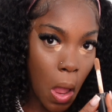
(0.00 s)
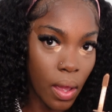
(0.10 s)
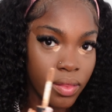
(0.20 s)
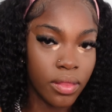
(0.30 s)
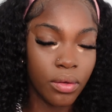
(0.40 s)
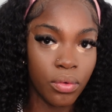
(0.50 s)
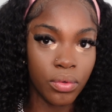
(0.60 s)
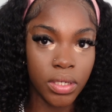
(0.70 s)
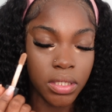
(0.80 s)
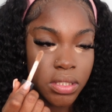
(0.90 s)
in the
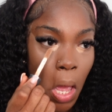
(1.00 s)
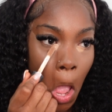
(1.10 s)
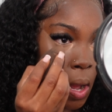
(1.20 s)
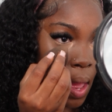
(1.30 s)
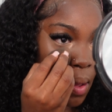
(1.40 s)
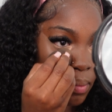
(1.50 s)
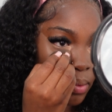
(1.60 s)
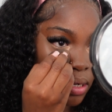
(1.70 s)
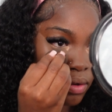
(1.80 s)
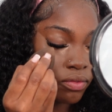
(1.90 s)
corners. Now I'm
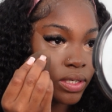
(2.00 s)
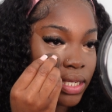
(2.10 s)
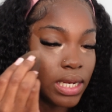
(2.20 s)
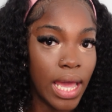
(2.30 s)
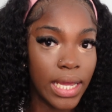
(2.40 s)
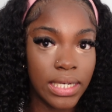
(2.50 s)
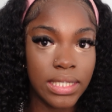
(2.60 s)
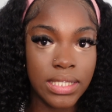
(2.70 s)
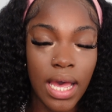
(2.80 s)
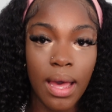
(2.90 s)
gonna really
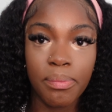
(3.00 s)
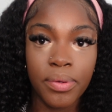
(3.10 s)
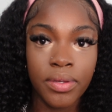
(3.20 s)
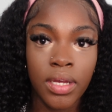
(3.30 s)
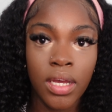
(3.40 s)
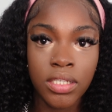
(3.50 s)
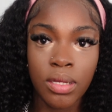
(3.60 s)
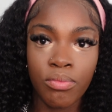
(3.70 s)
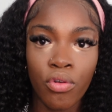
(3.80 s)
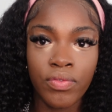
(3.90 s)
lightly tap, because
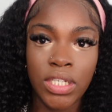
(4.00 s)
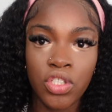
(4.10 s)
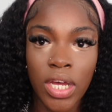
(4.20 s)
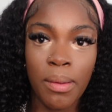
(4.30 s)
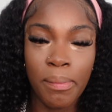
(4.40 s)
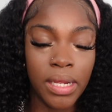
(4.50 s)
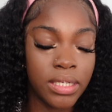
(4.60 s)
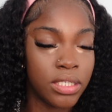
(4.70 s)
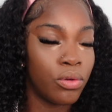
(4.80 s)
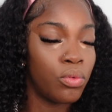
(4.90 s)
I'm not really trying to
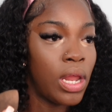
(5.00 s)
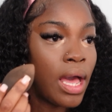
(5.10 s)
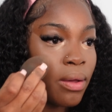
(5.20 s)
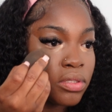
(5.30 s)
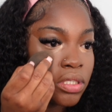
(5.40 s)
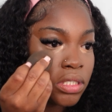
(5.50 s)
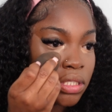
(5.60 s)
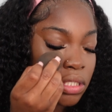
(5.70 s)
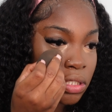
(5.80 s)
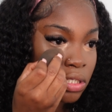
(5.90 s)
blend it all out,
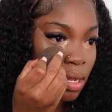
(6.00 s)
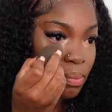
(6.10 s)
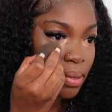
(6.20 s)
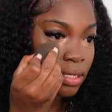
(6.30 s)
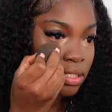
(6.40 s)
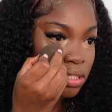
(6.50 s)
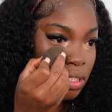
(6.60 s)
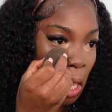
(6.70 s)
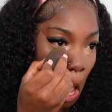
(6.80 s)
just the sharp edges.